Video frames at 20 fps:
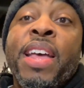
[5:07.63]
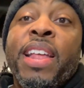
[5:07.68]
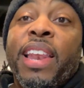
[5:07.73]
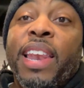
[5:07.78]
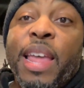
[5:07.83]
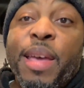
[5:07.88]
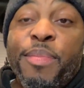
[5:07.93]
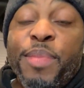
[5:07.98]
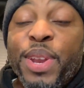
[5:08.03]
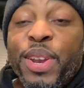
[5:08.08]

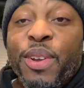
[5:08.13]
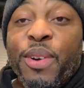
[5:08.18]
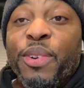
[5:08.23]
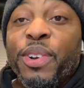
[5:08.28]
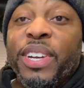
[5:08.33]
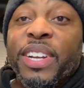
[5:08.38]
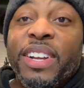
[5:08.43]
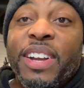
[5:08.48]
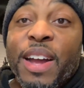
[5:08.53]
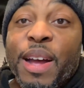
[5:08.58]
Let me know in
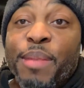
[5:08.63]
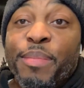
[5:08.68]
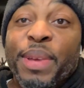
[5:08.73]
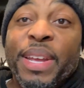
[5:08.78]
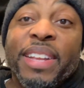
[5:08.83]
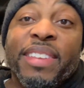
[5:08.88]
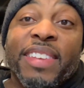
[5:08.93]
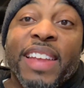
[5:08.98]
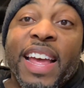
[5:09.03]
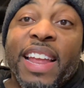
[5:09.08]
the
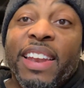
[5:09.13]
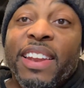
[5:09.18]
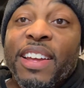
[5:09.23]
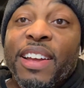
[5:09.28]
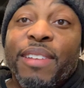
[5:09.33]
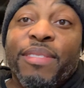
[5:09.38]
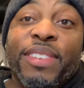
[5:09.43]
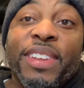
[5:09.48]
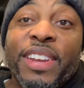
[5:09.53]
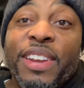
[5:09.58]
comments. I'd
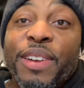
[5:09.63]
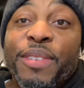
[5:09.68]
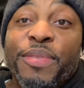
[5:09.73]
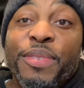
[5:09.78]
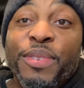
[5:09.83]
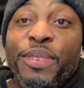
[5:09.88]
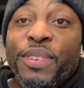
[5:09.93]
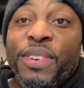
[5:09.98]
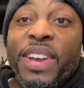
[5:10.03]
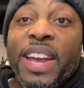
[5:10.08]
love to hear
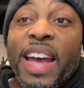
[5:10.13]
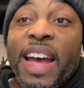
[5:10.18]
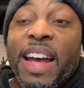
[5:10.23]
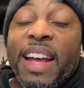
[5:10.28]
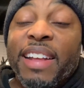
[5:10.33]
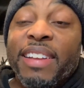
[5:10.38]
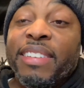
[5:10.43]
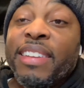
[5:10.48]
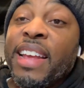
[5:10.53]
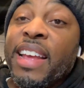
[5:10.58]
from you
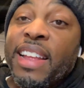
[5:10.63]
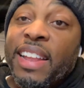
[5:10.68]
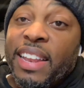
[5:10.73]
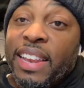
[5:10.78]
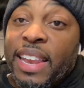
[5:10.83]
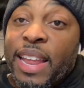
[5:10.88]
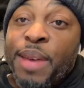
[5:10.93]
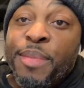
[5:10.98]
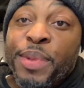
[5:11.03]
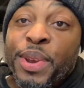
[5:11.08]
guys.
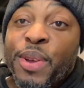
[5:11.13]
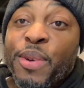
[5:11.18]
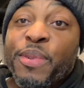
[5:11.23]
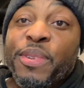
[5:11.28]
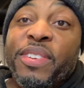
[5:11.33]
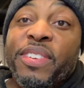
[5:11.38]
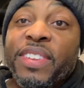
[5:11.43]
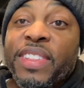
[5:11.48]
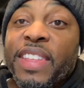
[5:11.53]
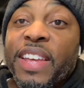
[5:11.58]
Let me know
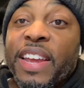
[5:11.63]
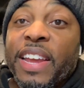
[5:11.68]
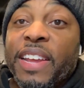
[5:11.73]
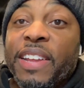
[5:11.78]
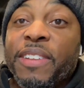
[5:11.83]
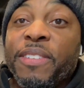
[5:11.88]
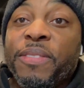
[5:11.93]
what you think.